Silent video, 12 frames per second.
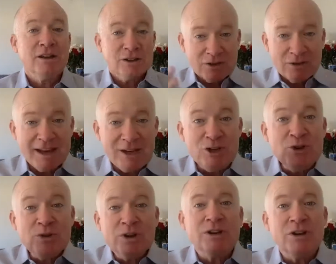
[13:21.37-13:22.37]
so that
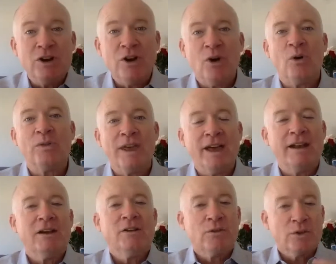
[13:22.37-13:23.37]
you can know that
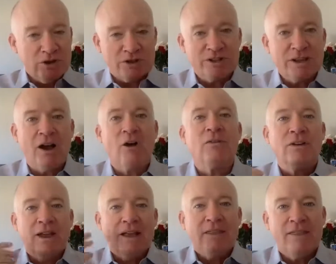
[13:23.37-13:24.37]
for yourself
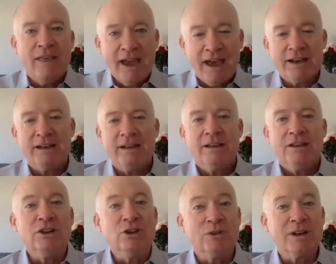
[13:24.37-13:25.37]
that
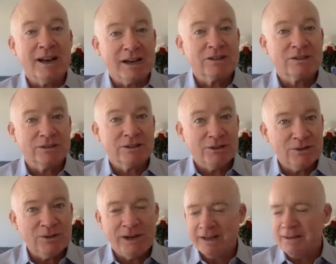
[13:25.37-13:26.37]
you can actually
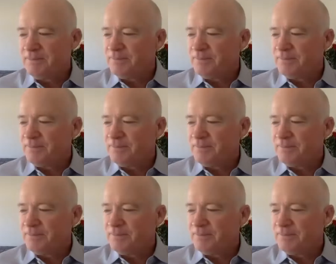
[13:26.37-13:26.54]
do it.